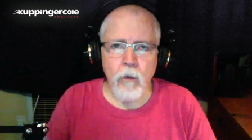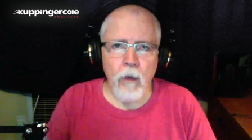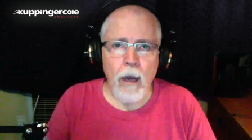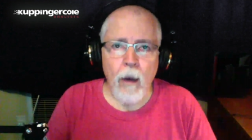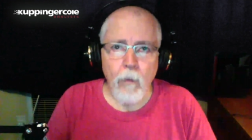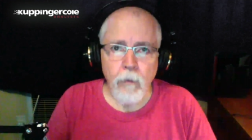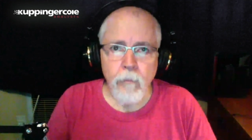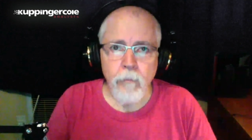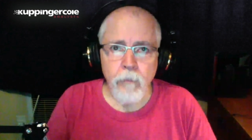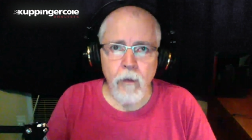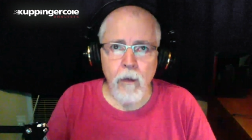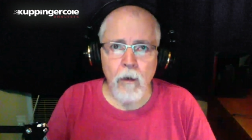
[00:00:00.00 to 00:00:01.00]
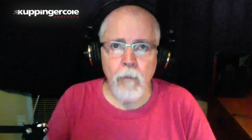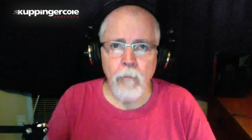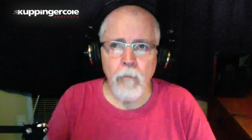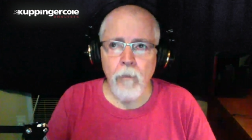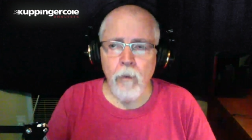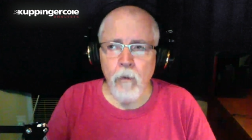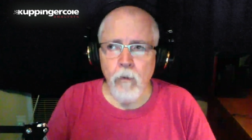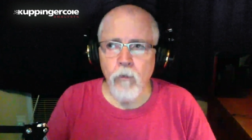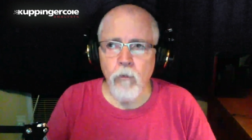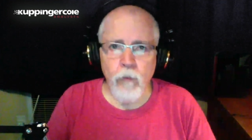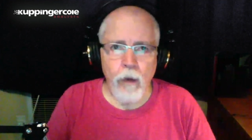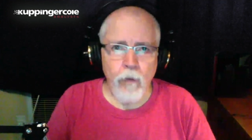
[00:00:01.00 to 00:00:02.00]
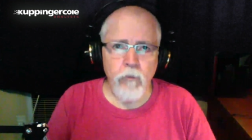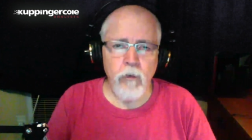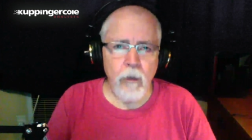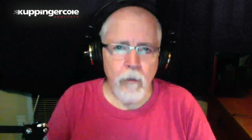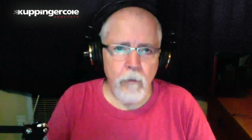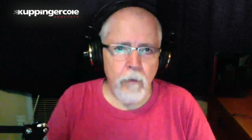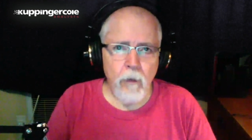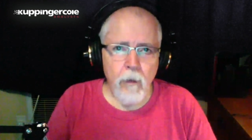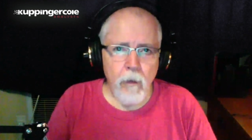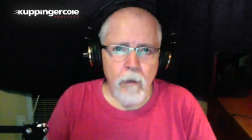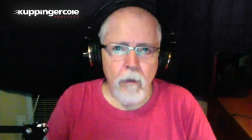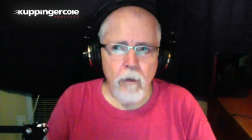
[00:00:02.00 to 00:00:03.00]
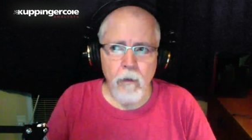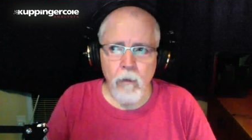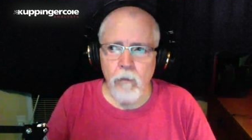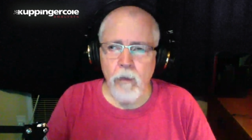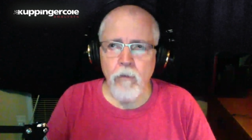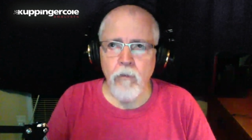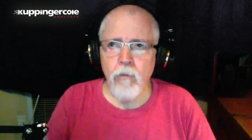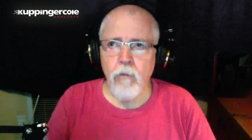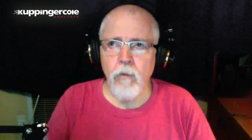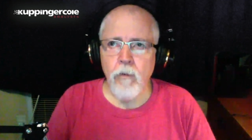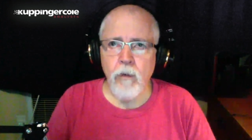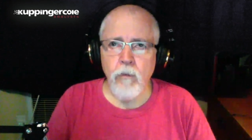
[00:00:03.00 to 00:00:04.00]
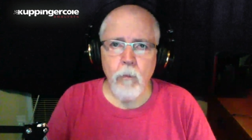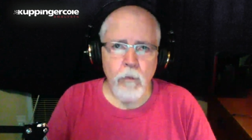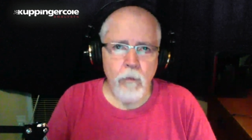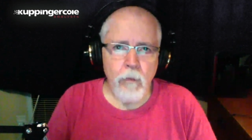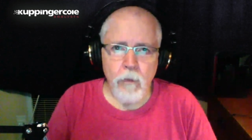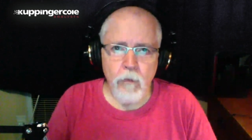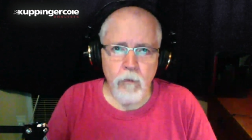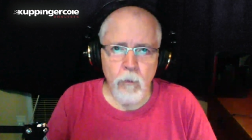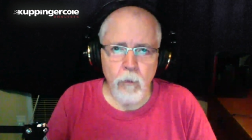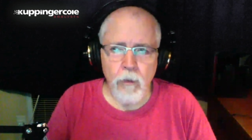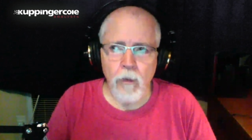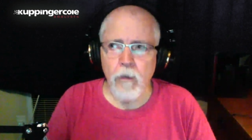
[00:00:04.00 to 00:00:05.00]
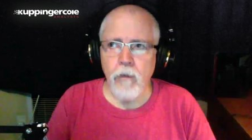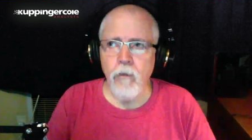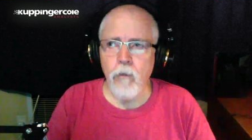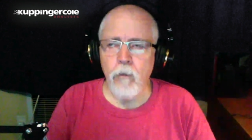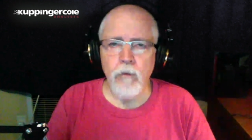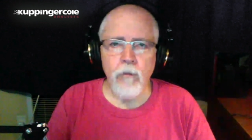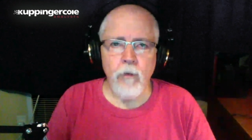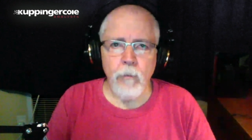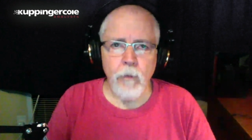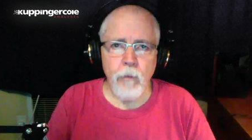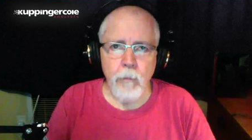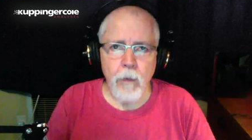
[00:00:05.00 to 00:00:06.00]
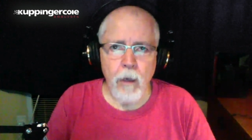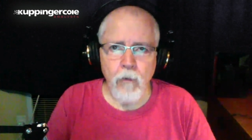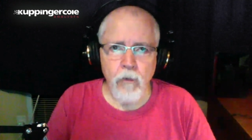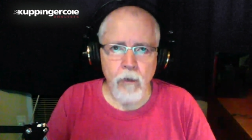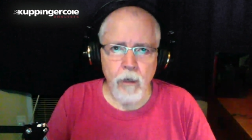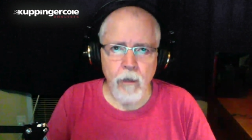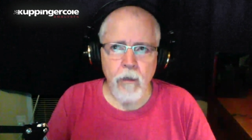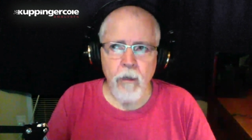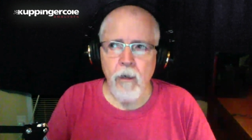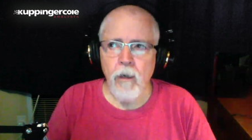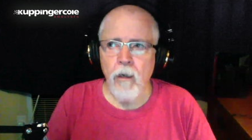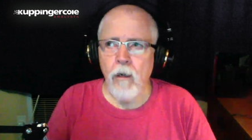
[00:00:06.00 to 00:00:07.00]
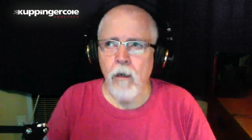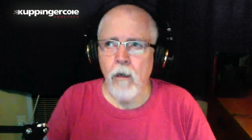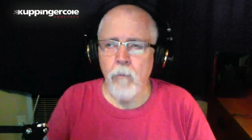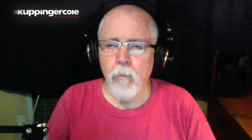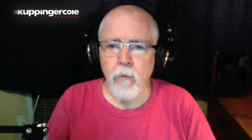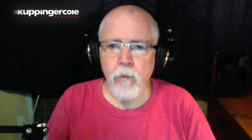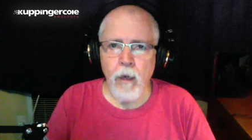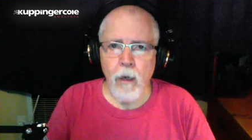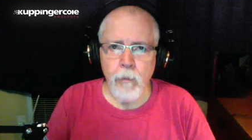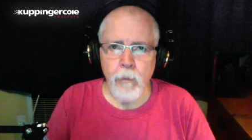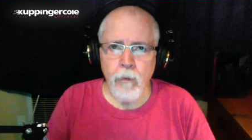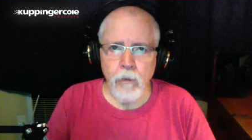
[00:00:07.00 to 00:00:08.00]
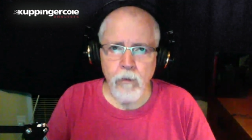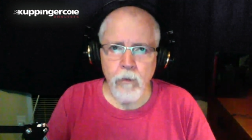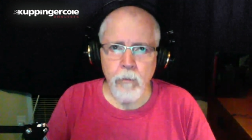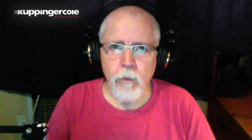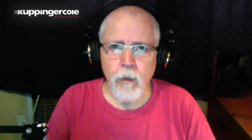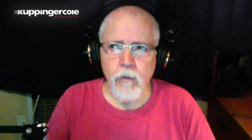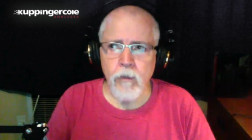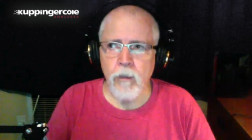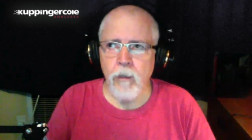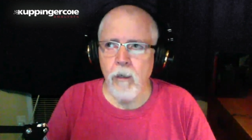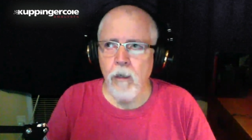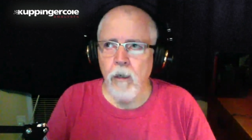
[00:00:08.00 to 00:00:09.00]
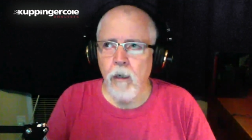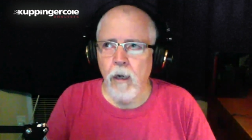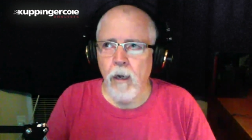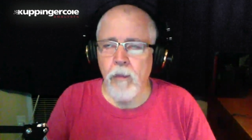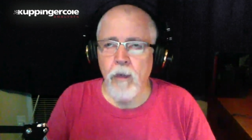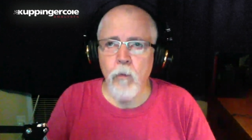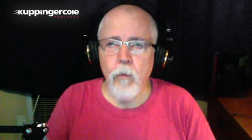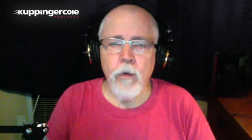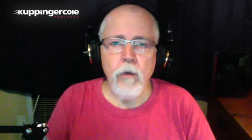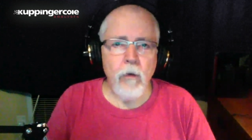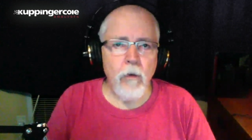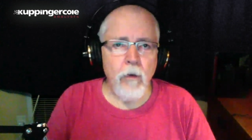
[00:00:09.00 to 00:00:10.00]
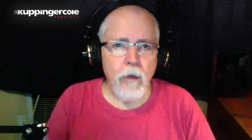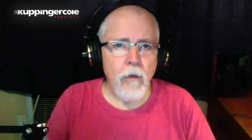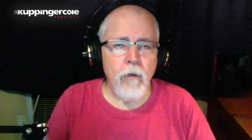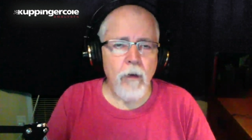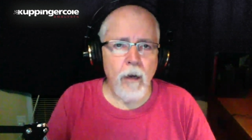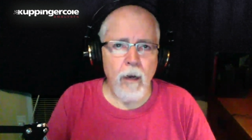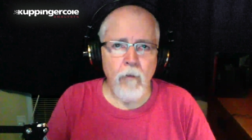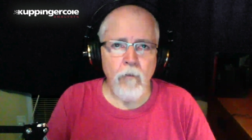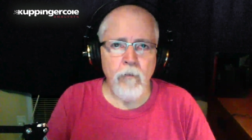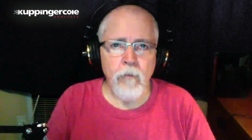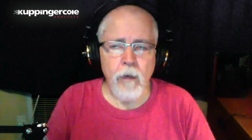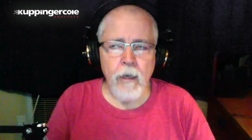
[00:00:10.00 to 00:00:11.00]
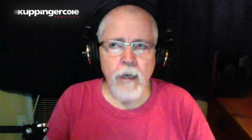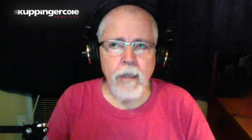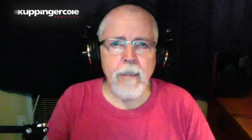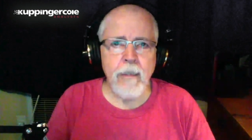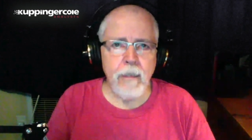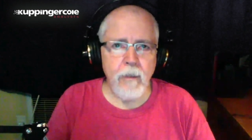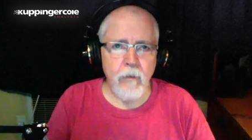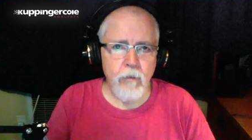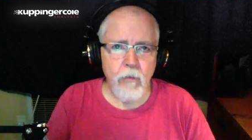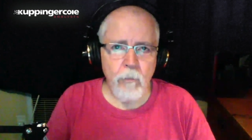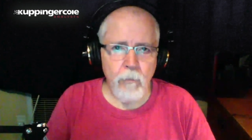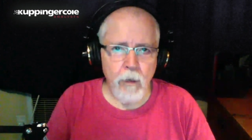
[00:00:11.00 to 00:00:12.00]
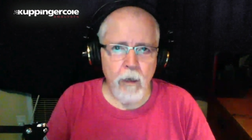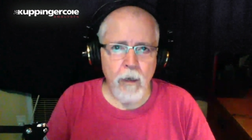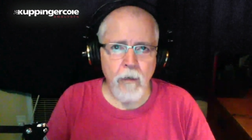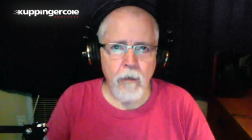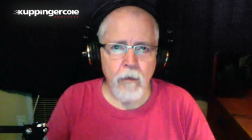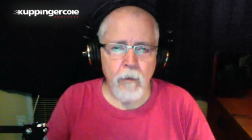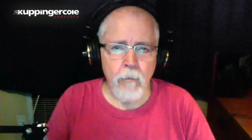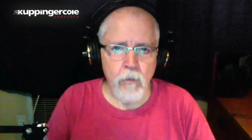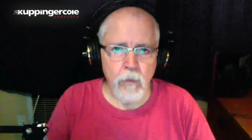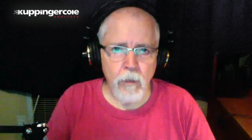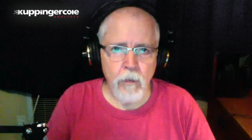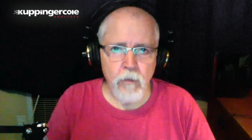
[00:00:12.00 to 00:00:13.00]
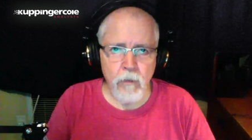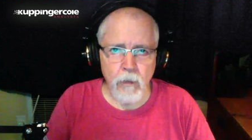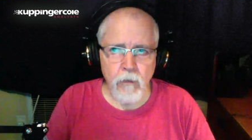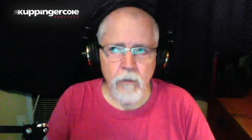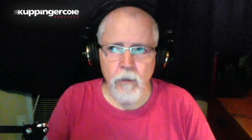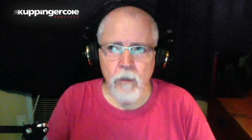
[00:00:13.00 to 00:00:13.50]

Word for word: cloud um, for 5G. You know, that's that's one of the things they're working on. They're doing the same thing with blockchain, um, with the Hyperledger project. I think it wouldn't hurt here to have an entity of some kind that comes in and says,